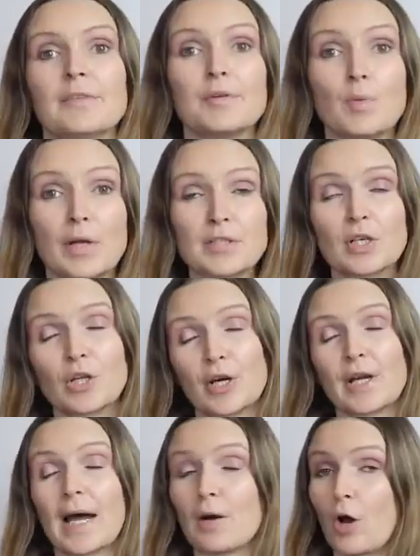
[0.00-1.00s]
If you want to
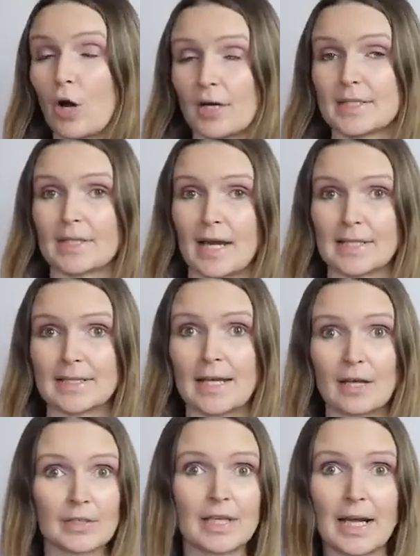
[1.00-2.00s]
learn how RSI is
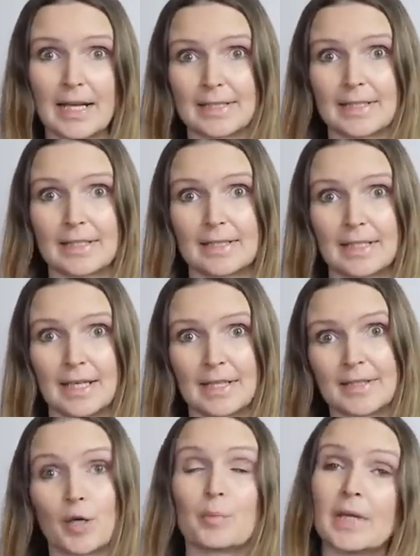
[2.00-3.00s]
calculated,
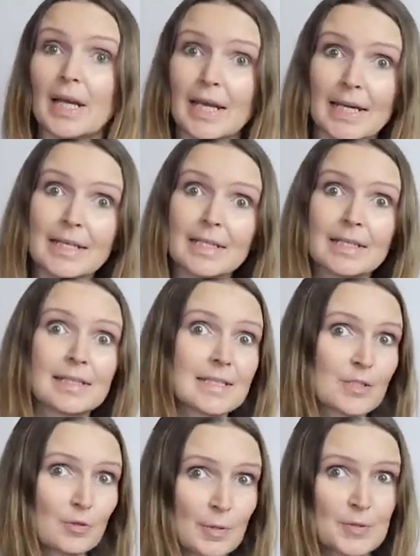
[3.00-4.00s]
there'll be a link in the
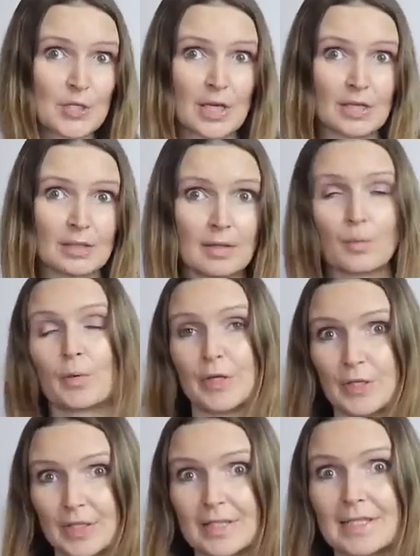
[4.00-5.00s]
description where
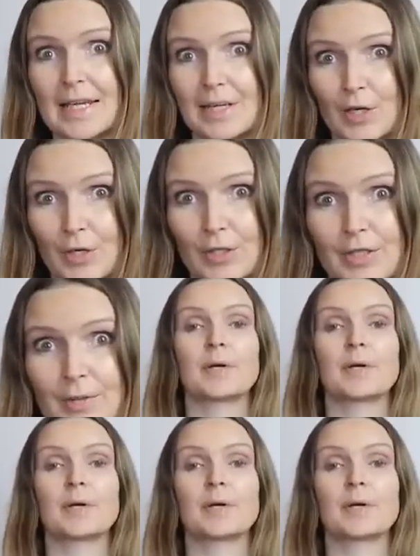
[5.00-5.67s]
you can take a look.